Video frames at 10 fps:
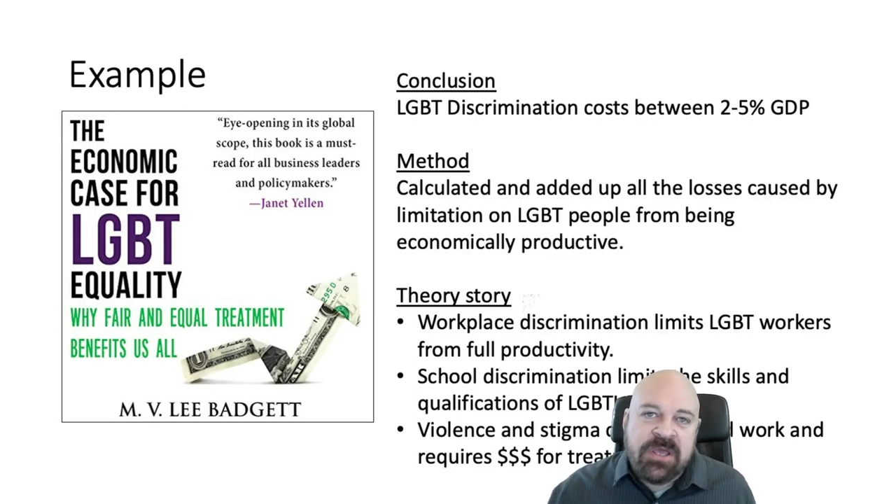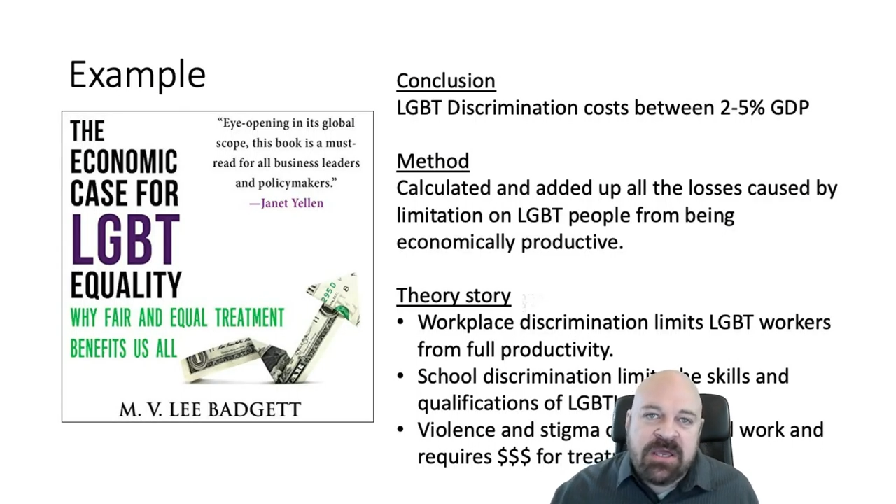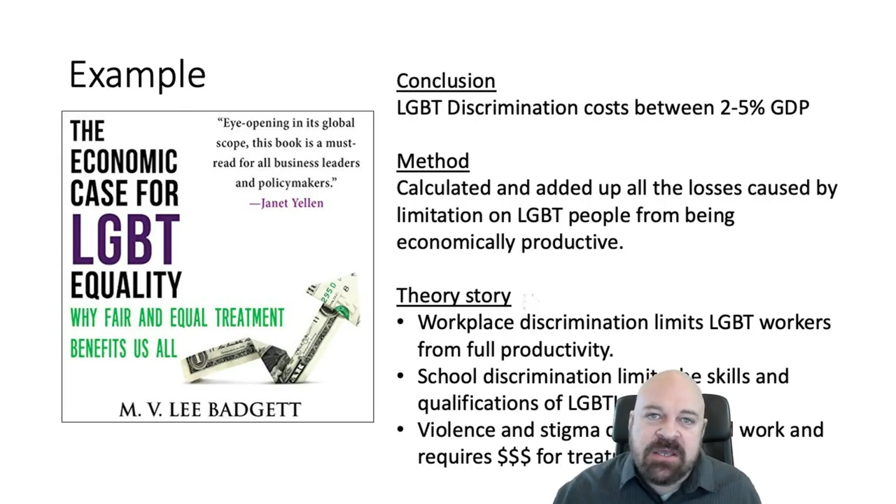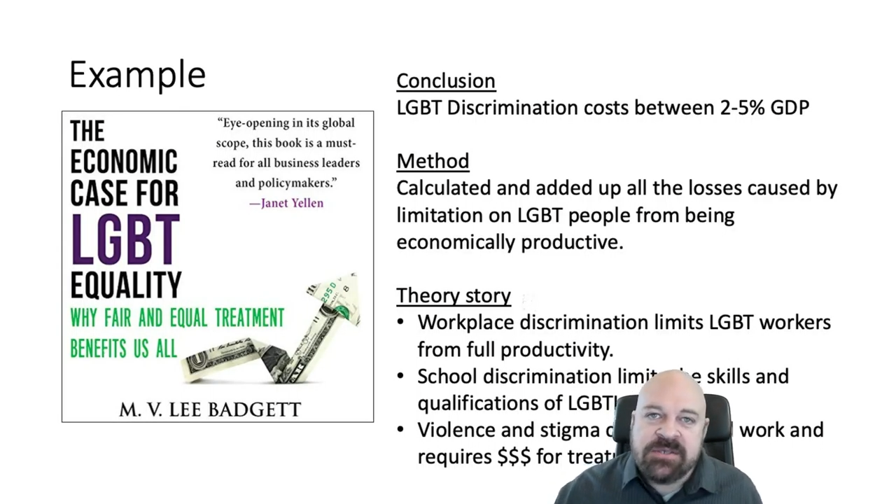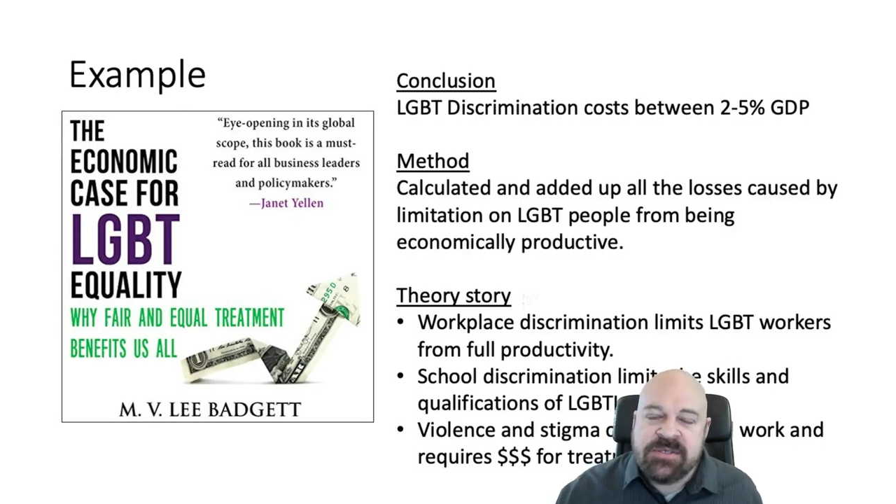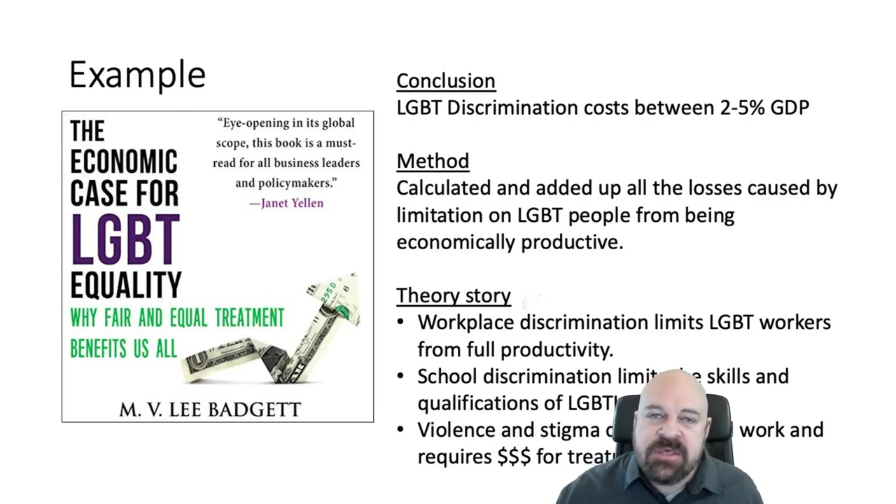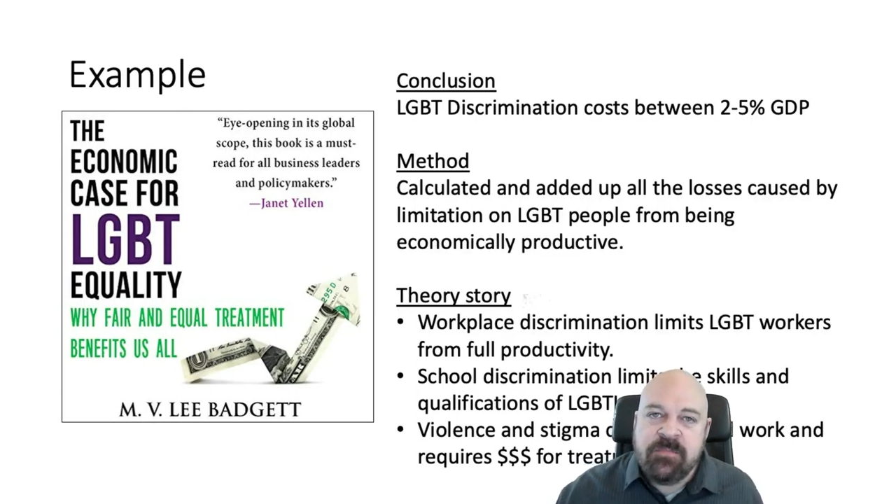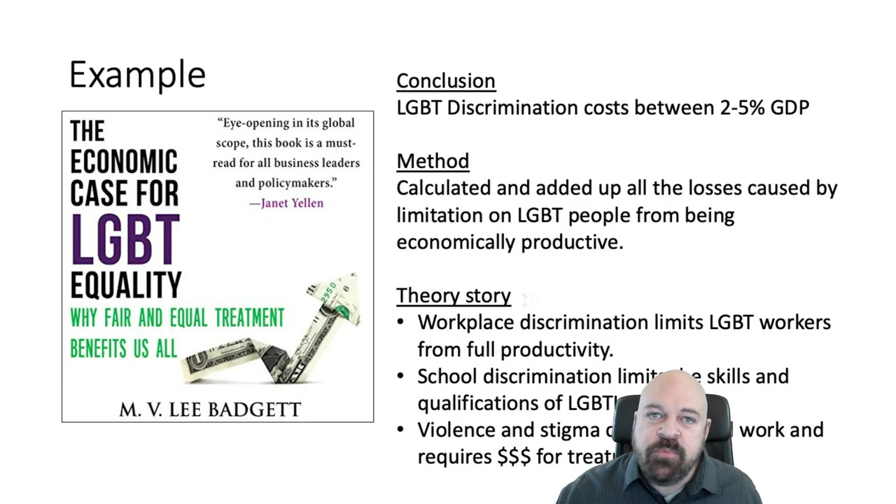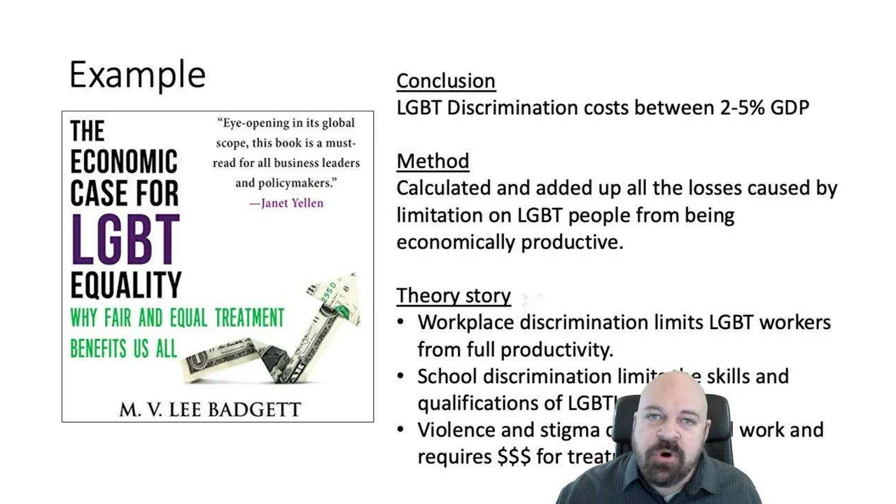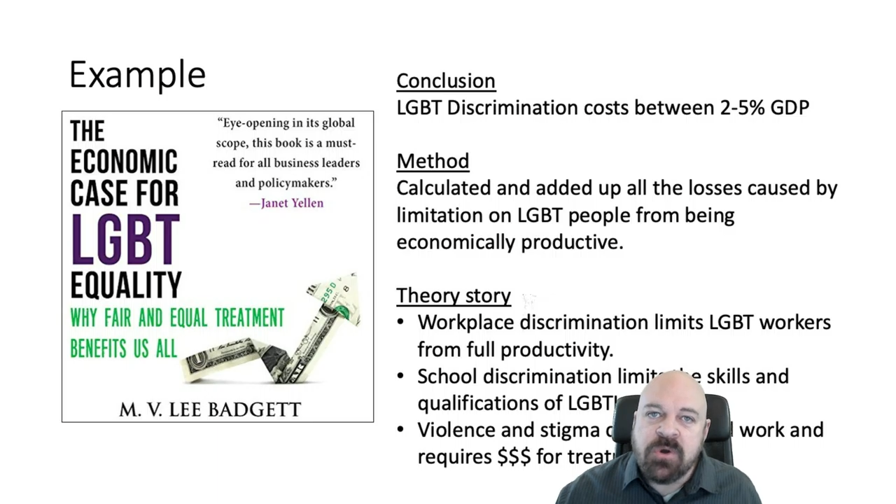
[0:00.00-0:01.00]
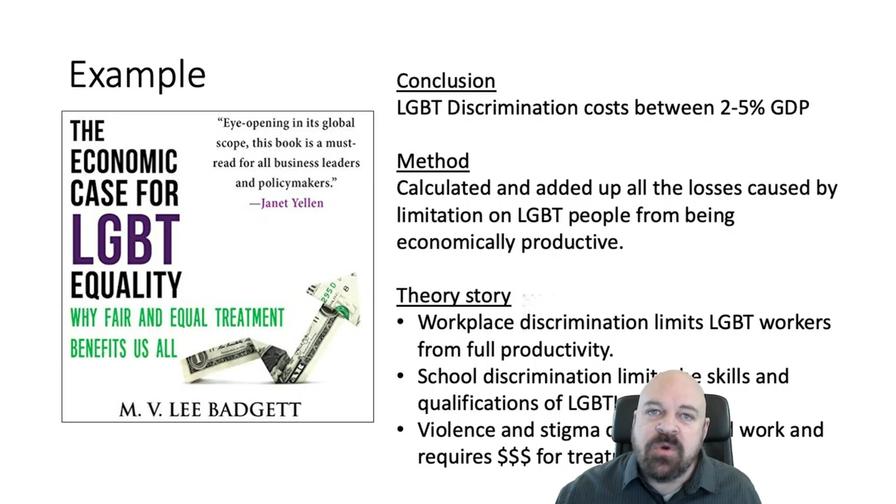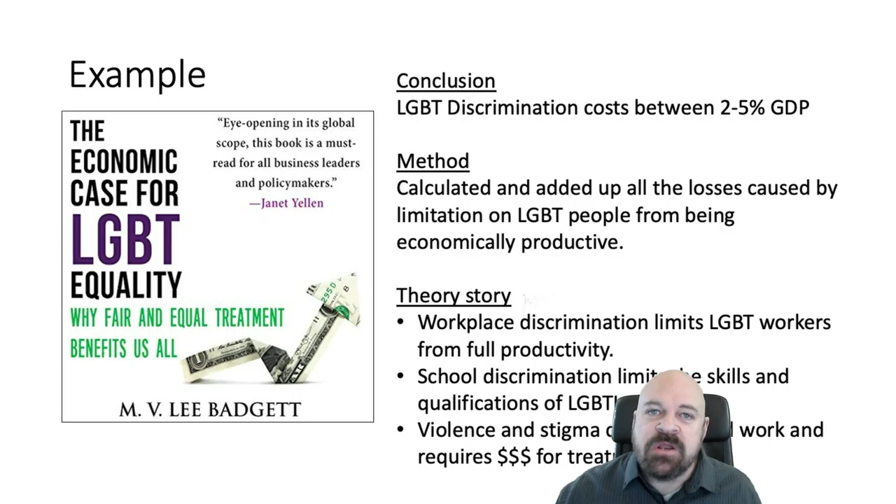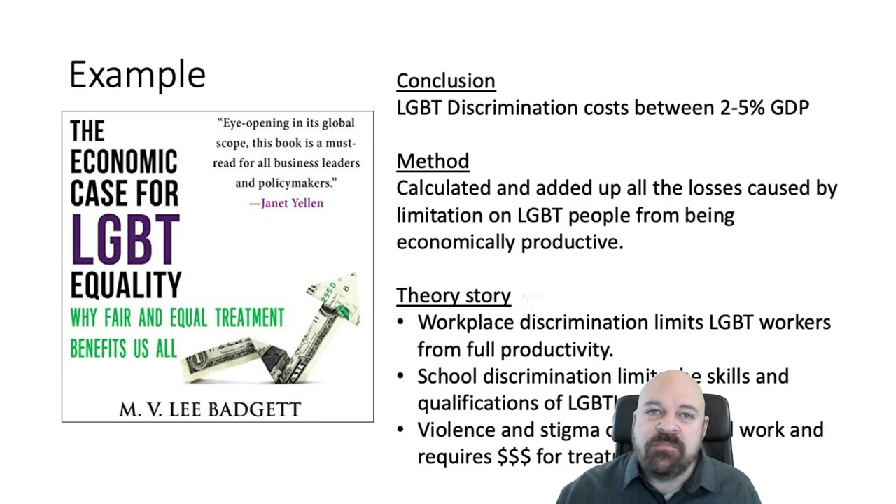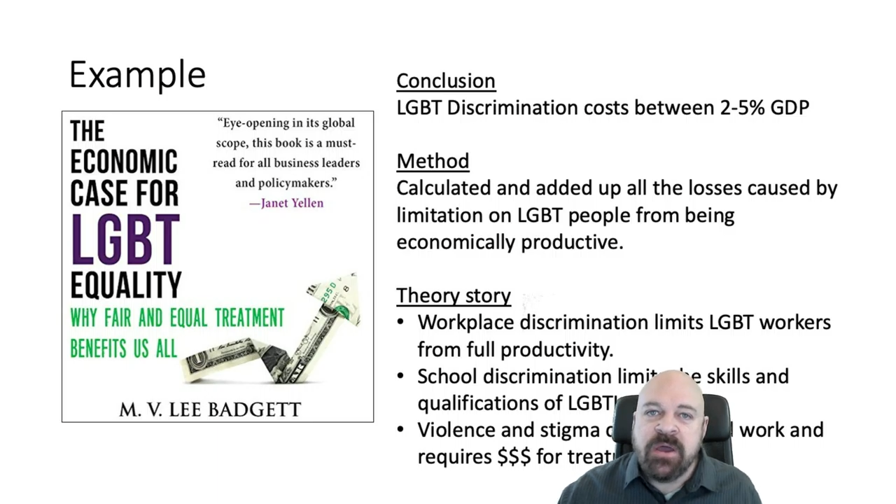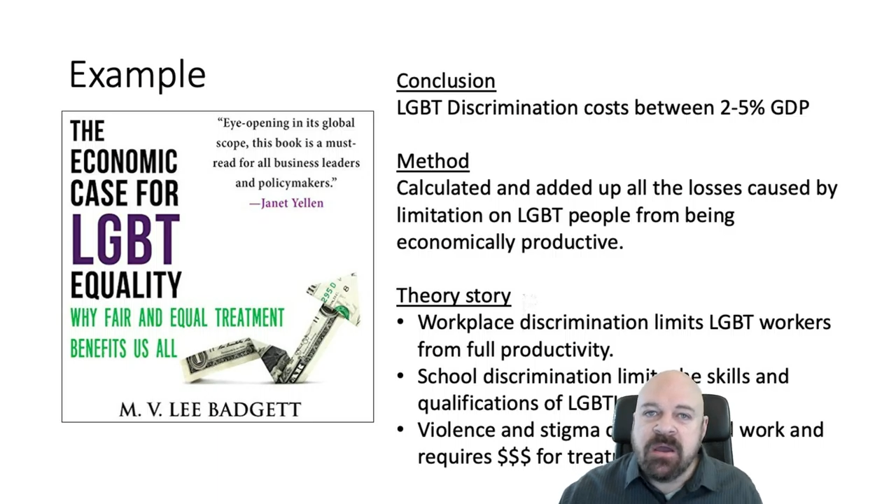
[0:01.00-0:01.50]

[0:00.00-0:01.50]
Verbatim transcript: is the book written by